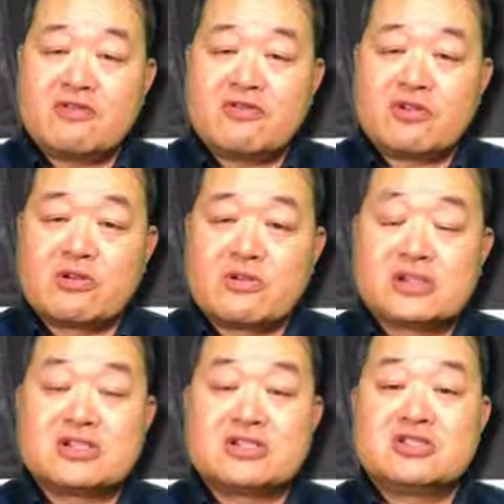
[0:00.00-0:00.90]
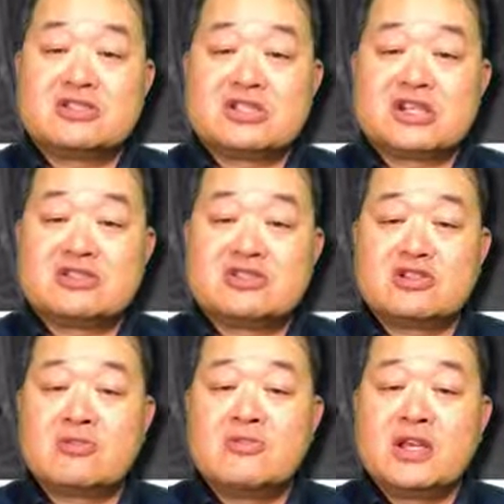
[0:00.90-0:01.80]
for presidency, and
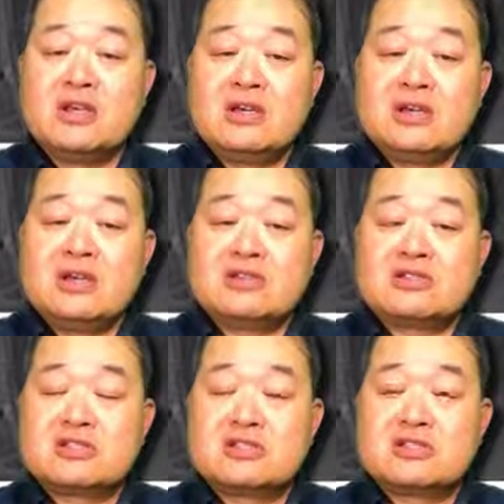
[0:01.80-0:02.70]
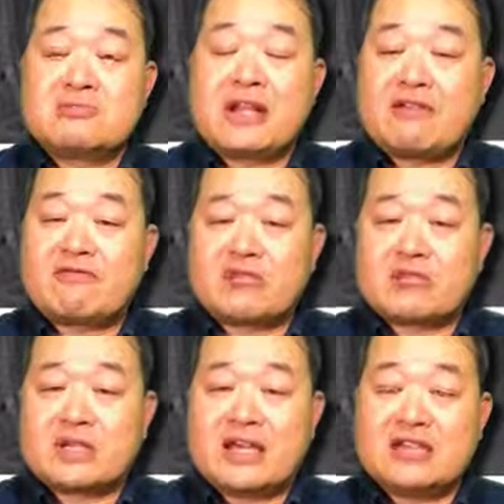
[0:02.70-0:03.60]
so his
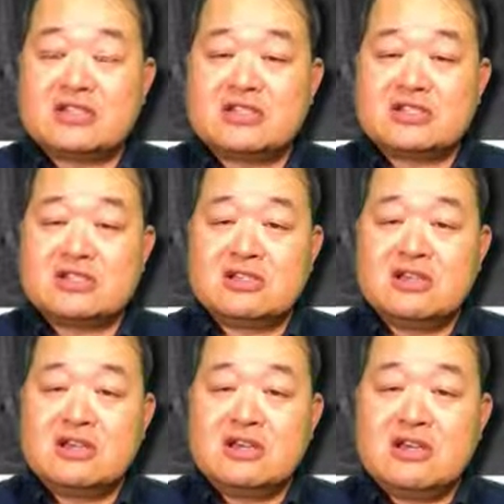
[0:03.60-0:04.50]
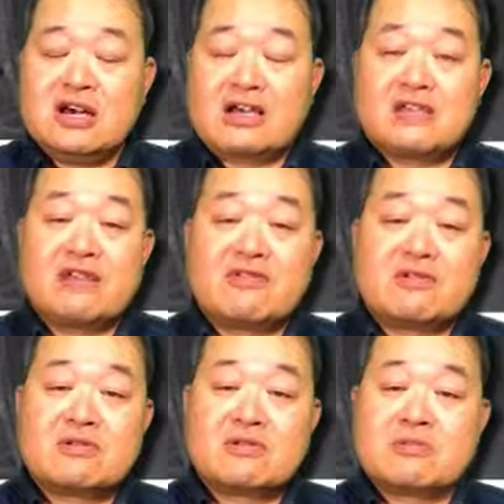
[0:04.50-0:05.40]
platform and candidacy
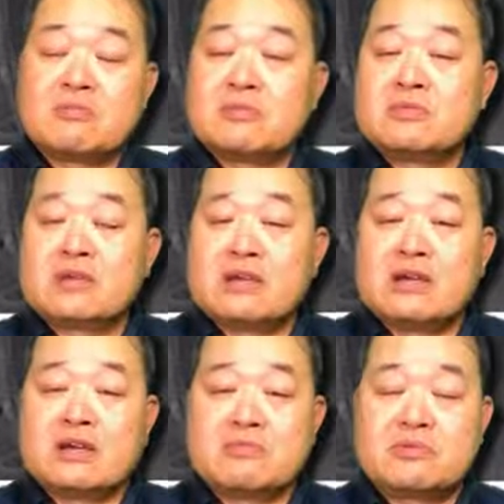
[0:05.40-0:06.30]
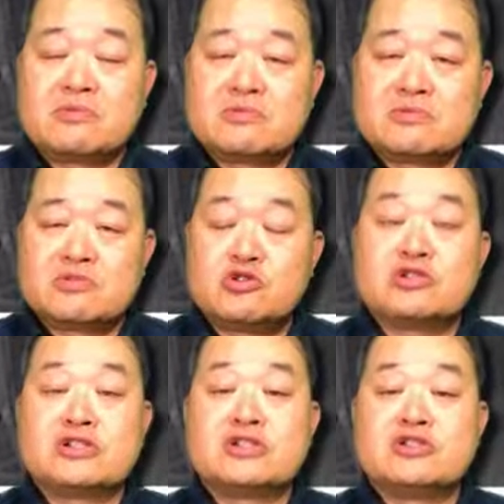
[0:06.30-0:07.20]
never
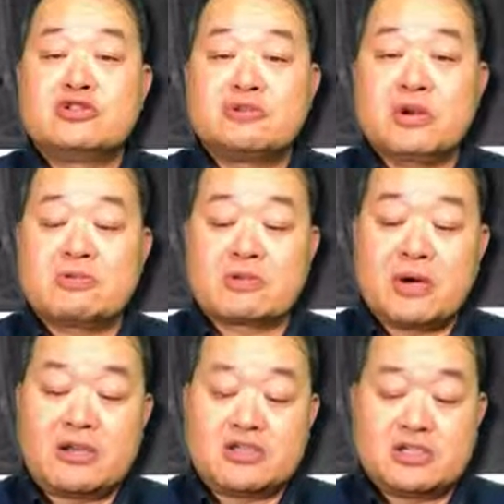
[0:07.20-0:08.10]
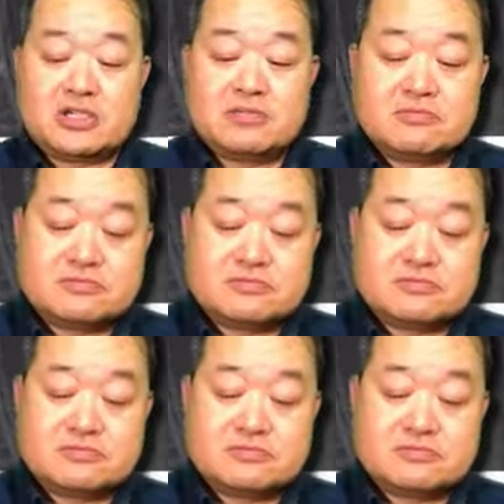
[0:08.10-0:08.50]
turned into public policy.